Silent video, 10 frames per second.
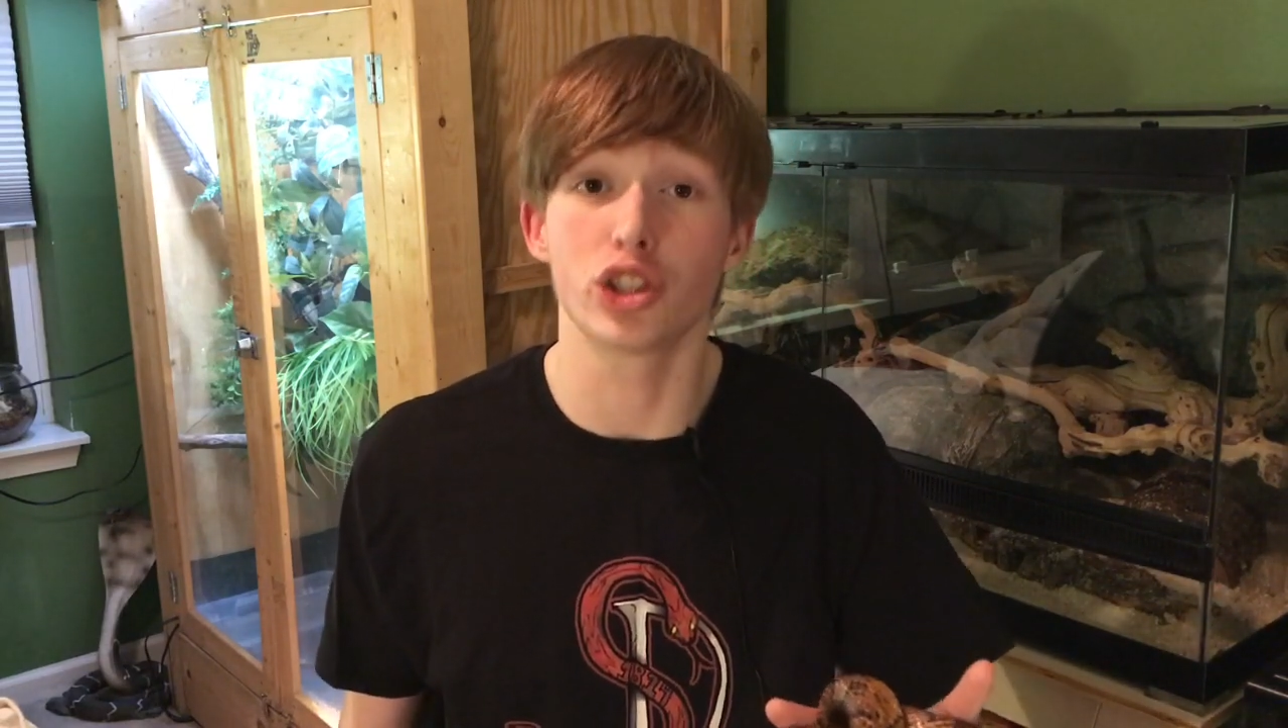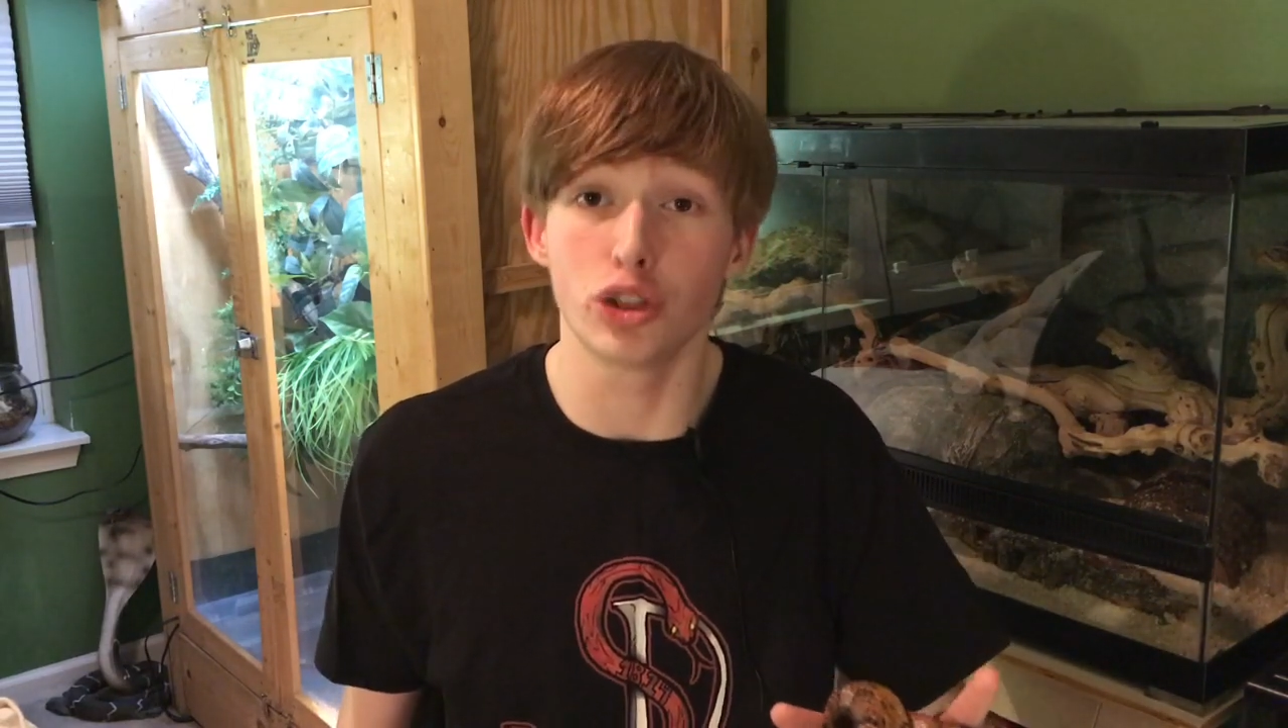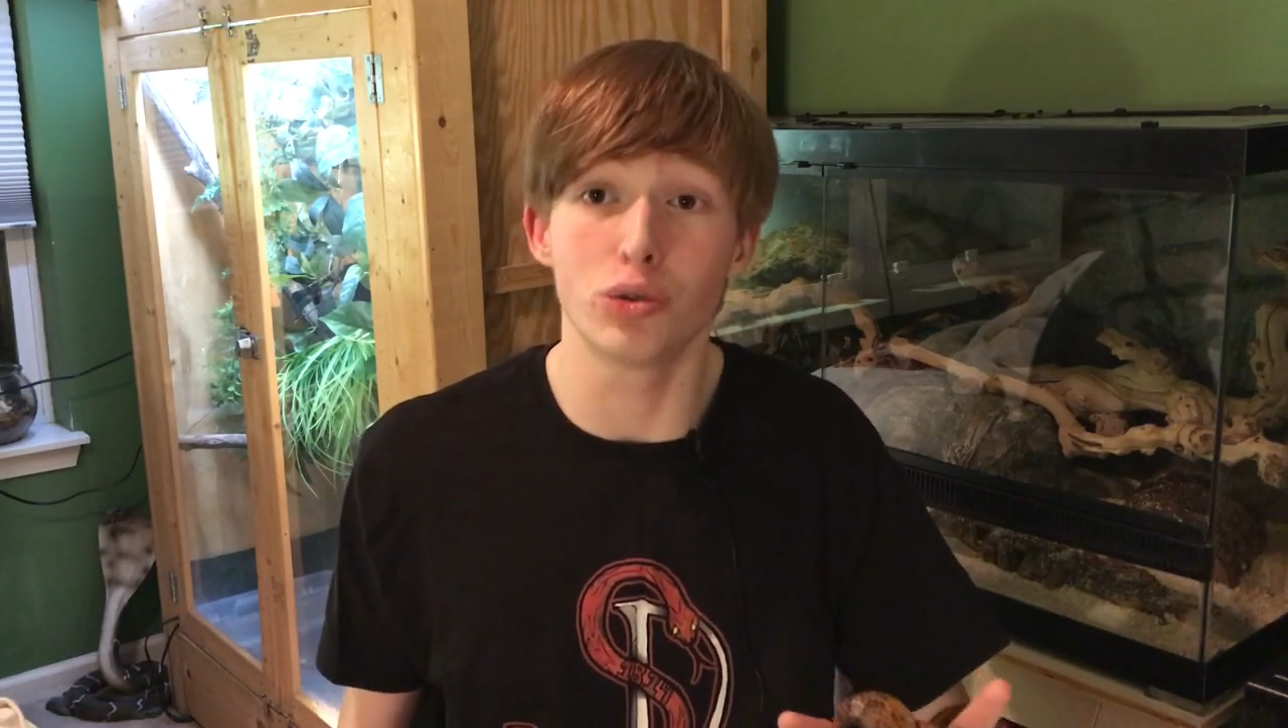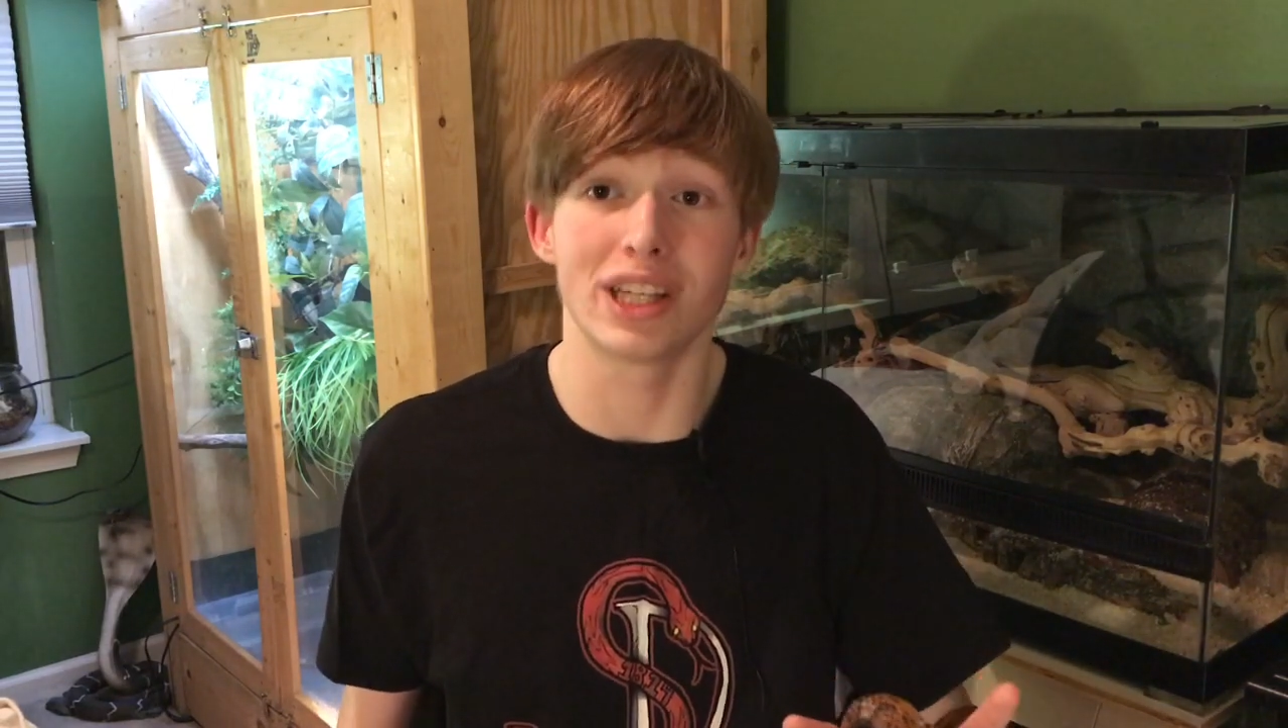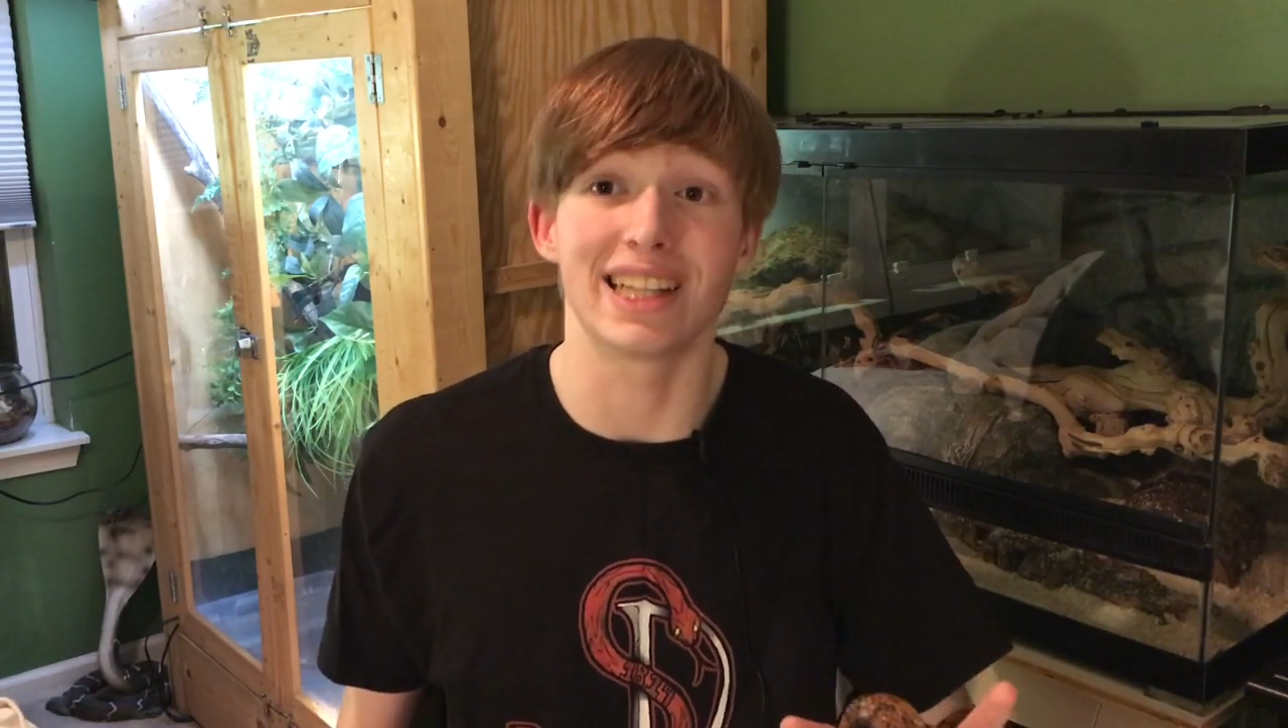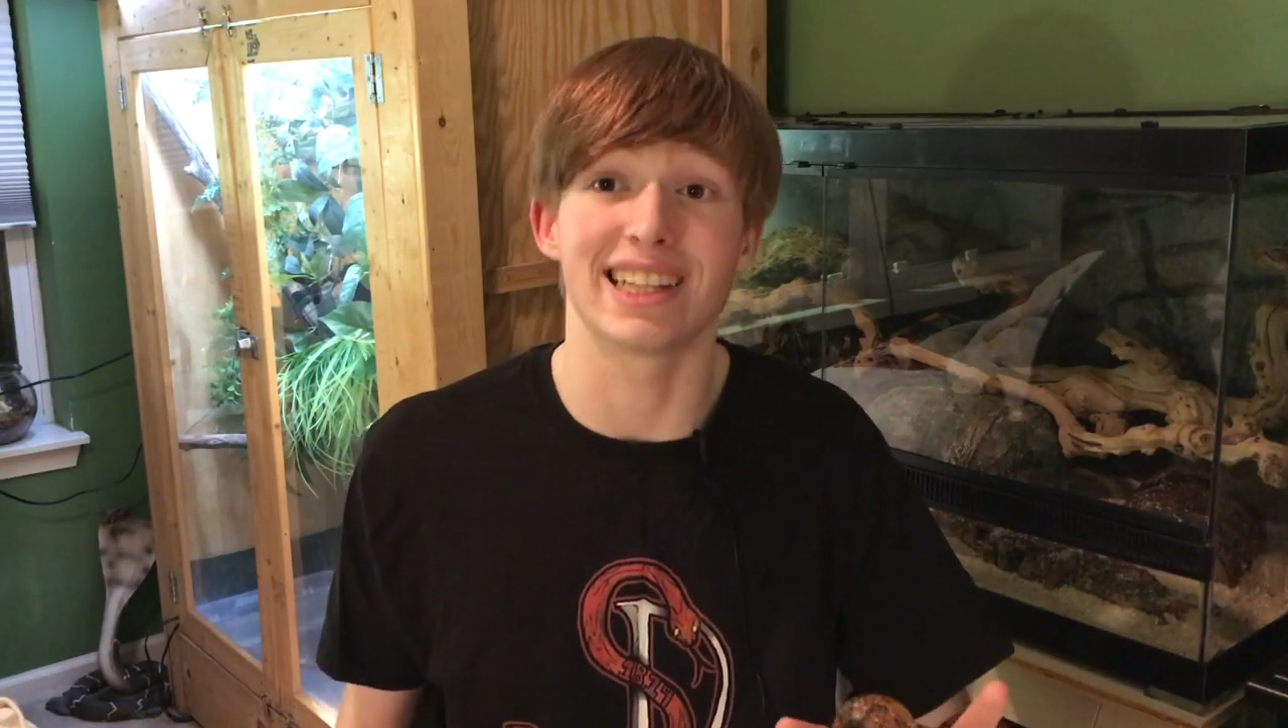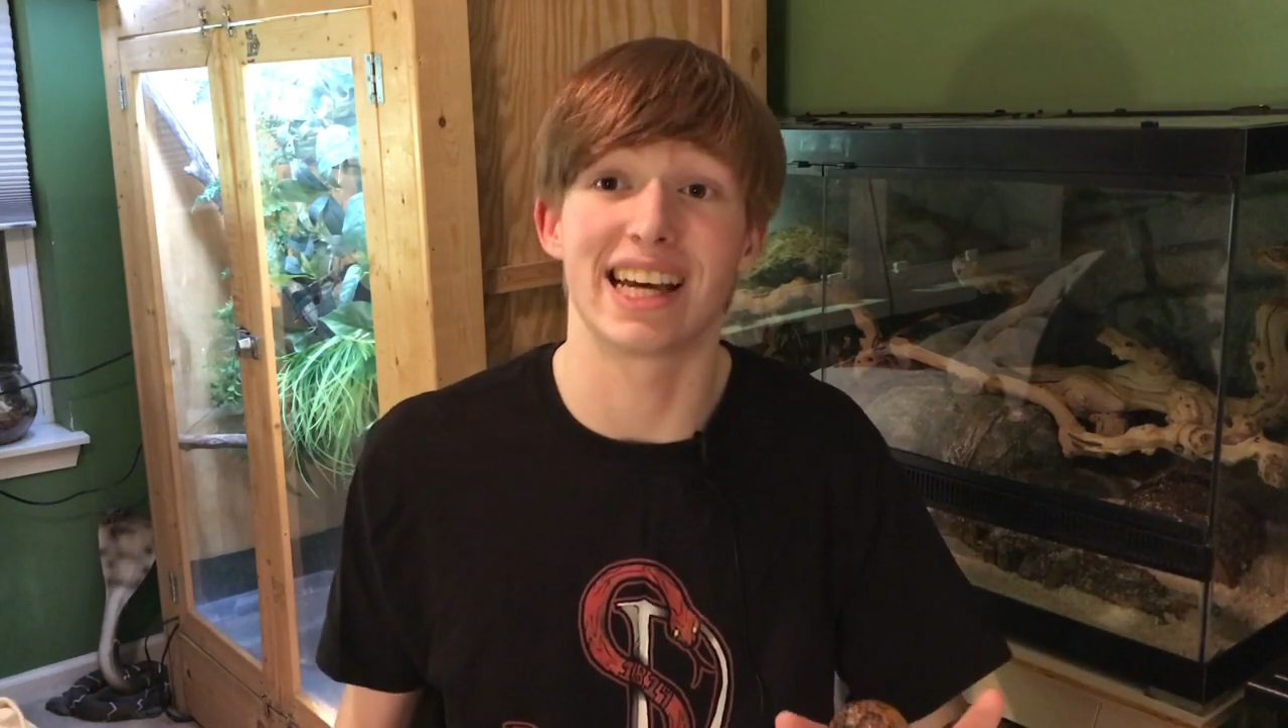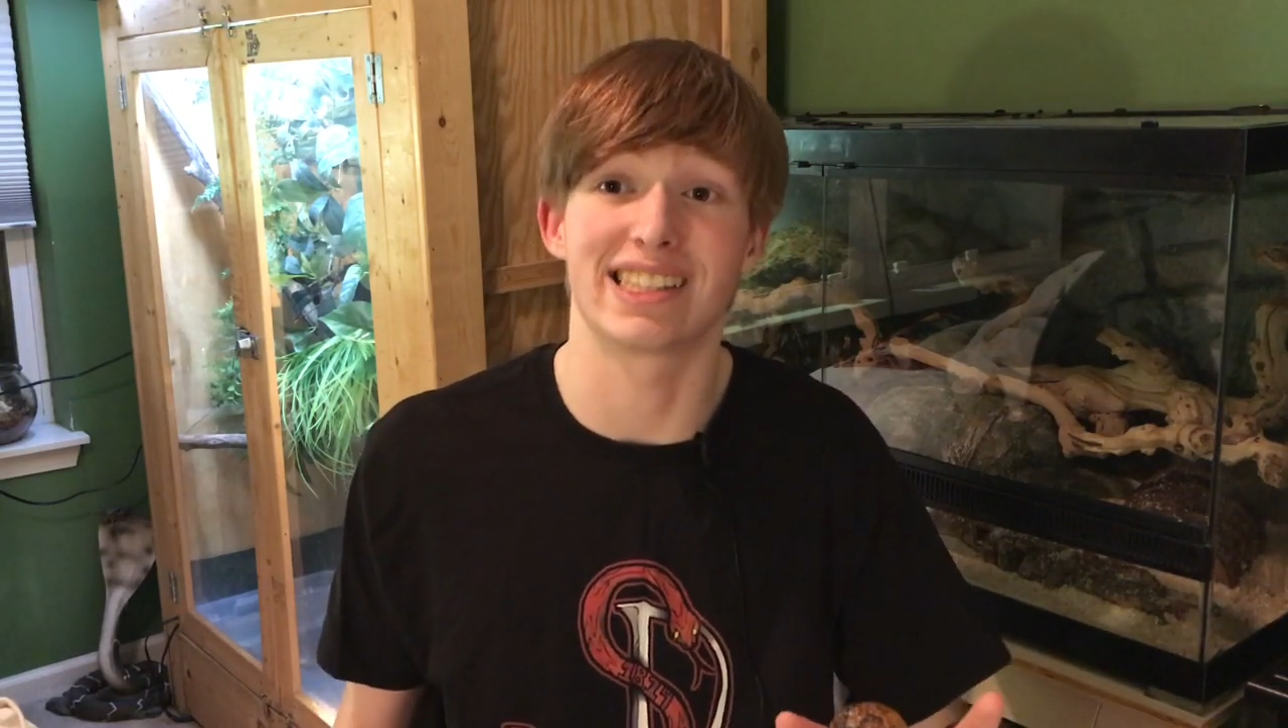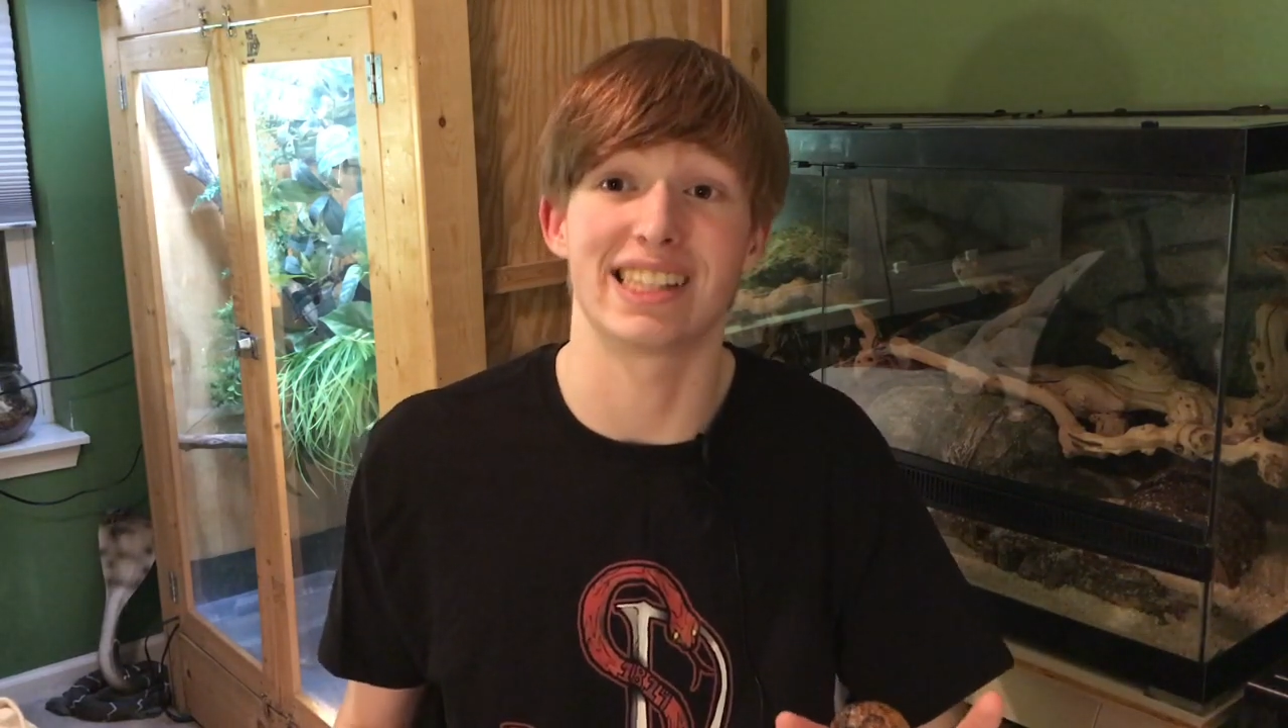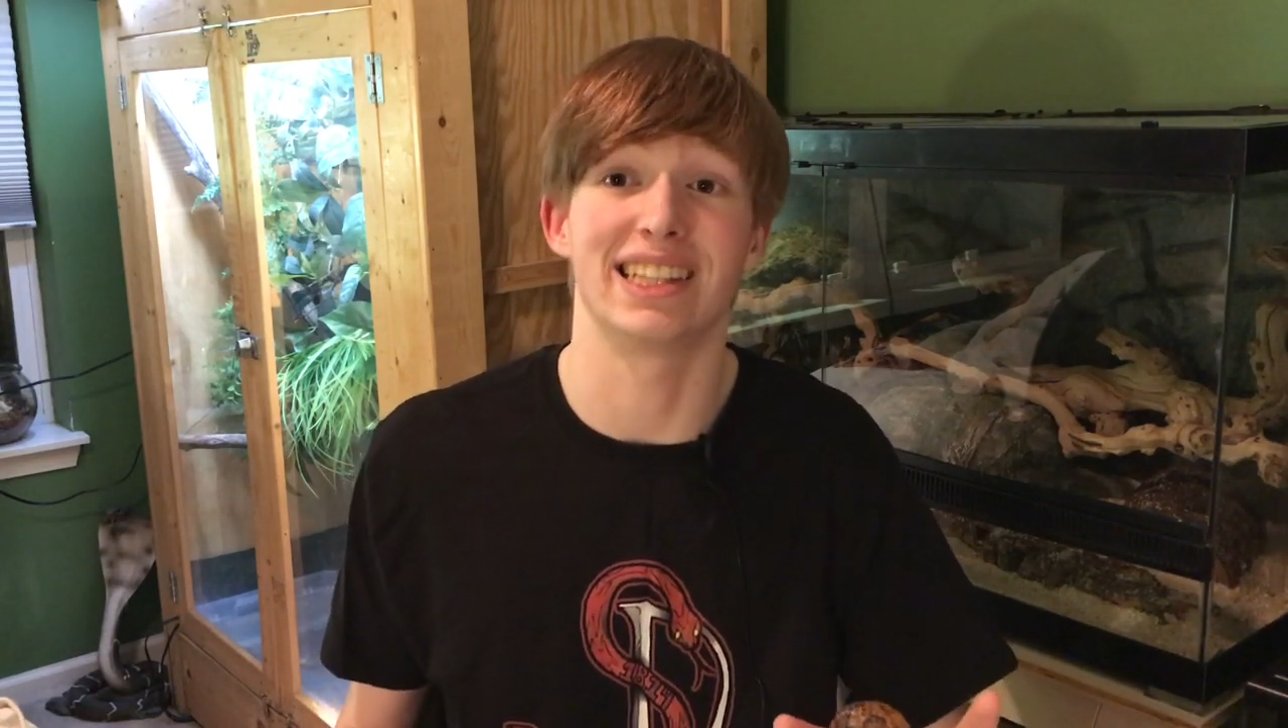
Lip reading: using less